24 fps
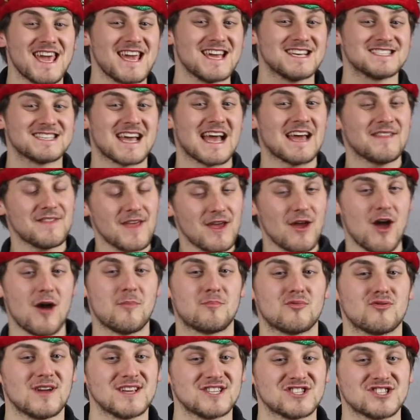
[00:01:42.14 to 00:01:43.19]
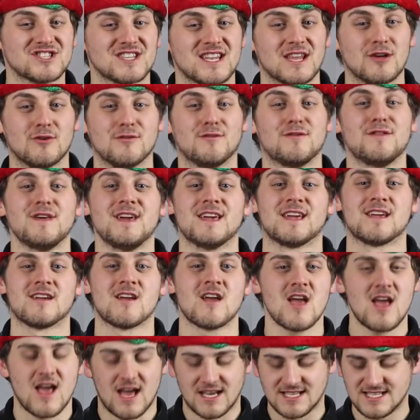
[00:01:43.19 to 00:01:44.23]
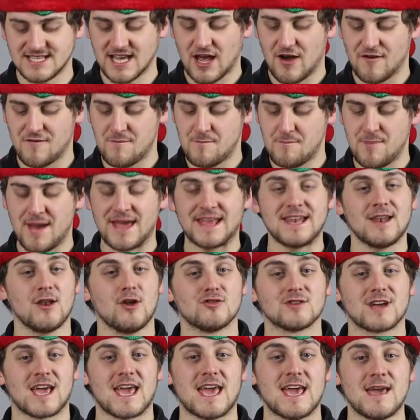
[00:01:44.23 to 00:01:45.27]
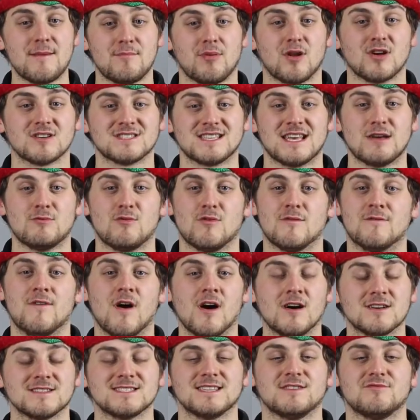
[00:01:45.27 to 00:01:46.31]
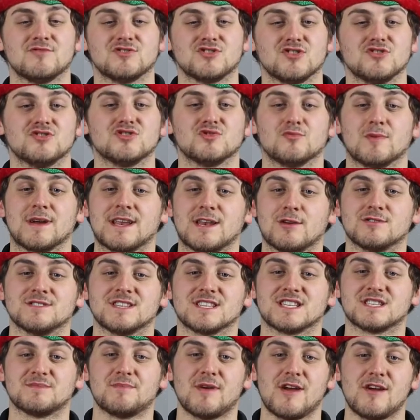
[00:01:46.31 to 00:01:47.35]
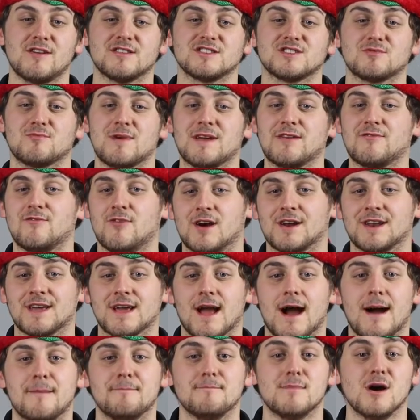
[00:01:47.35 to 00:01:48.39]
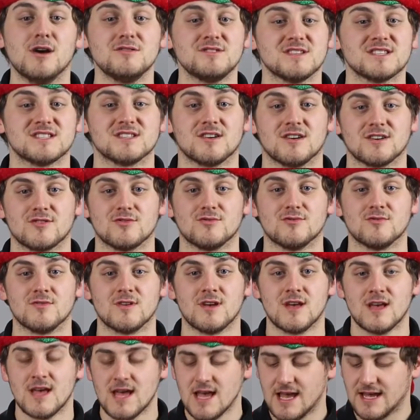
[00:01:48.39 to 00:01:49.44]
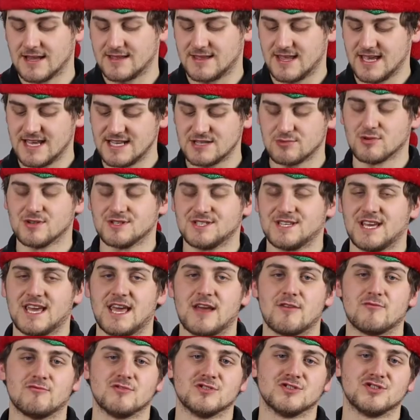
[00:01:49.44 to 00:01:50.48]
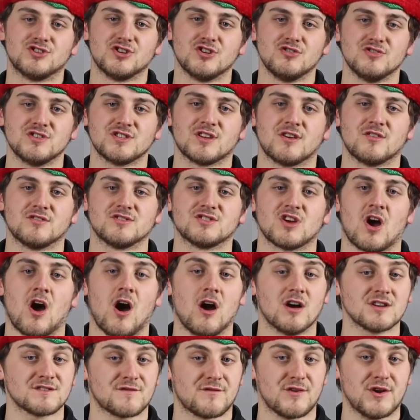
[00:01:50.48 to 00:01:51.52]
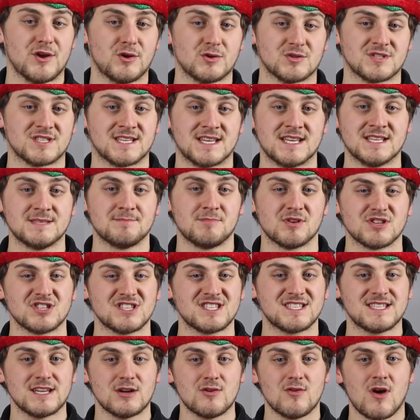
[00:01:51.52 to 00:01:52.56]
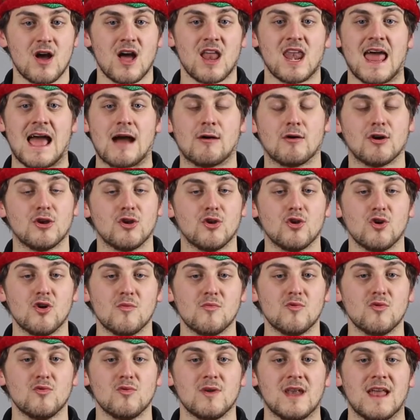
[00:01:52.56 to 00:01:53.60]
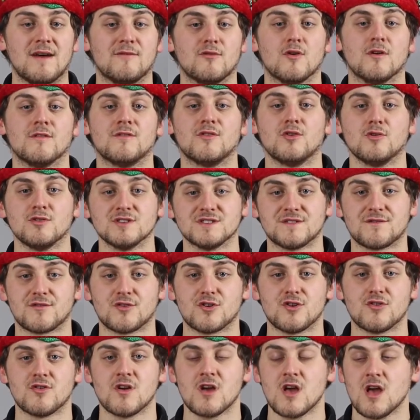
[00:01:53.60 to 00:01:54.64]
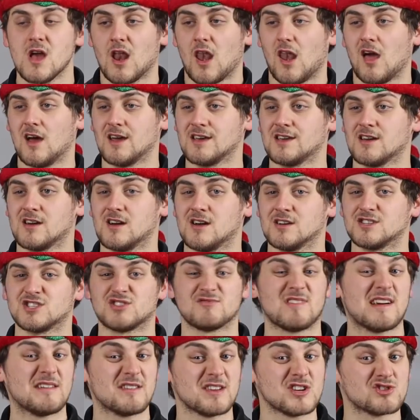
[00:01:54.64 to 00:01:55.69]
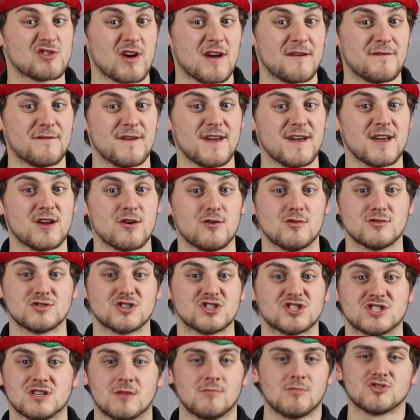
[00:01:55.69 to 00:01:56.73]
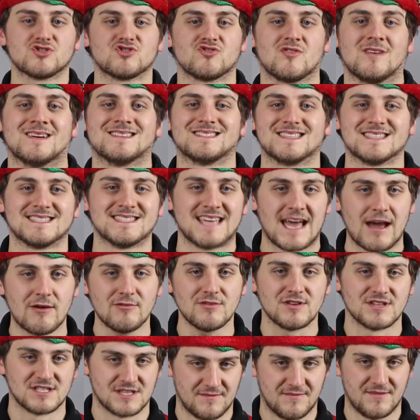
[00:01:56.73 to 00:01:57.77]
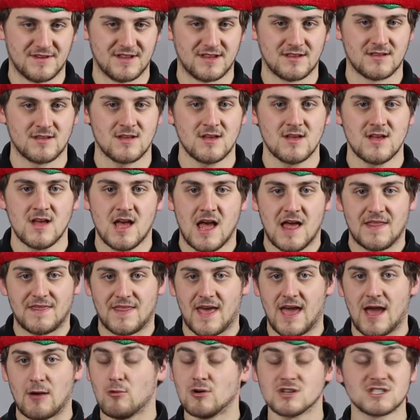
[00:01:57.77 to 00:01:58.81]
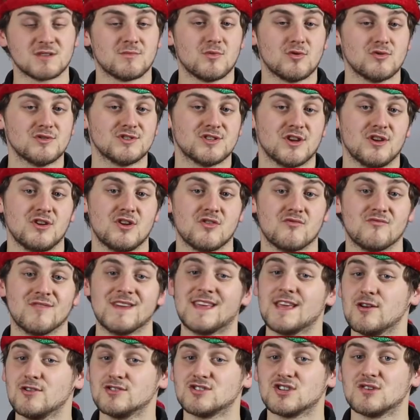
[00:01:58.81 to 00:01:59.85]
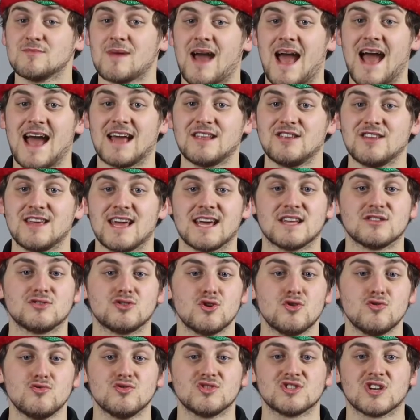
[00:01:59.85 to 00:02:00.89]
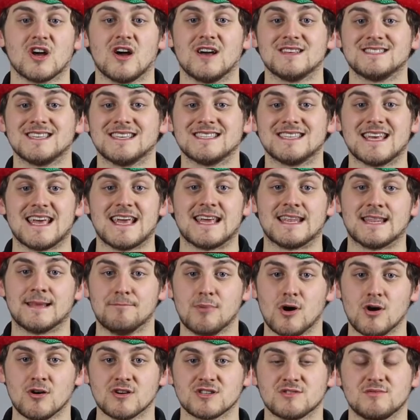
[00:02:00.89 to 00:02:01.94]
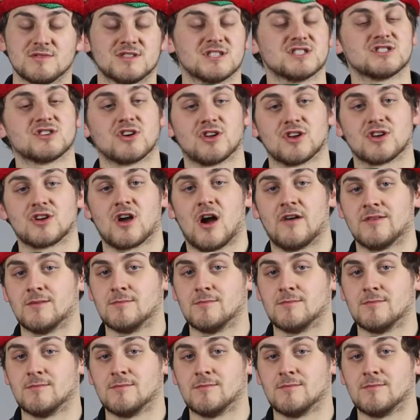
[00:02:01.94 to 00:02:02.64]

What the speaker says: ears, and they're a precious little thing. A set of Pinlock earplugs here will vastly reduce the wind noise experience when riding a motorcycle. These ones here reduce those harsh frequencies but still allow a normal level of noise through, like surrounding traffic or just someone trying to tell you something. They're washable so you can reuse them, and you get 2 sizes in the box, which is going to cover